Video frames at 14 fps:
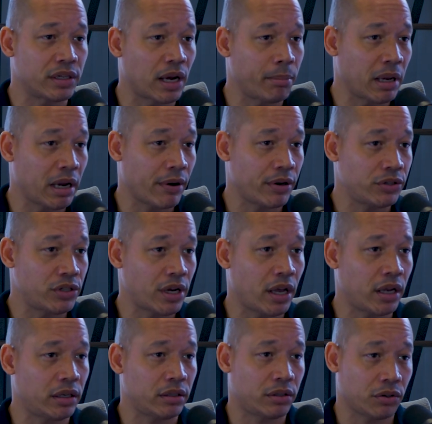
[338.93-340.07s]
not married
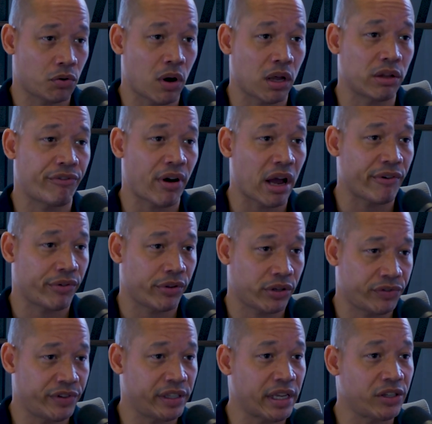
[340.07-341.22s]
yet to qualify for
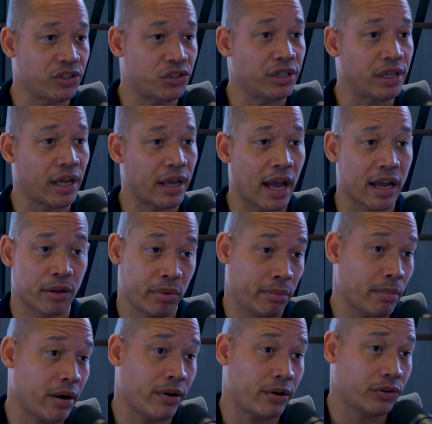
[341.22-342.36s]
this VHDA. I can be
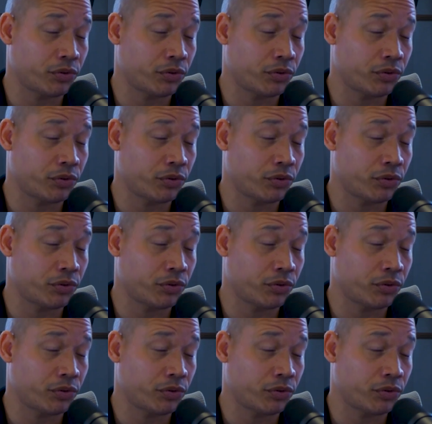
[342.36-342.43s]
married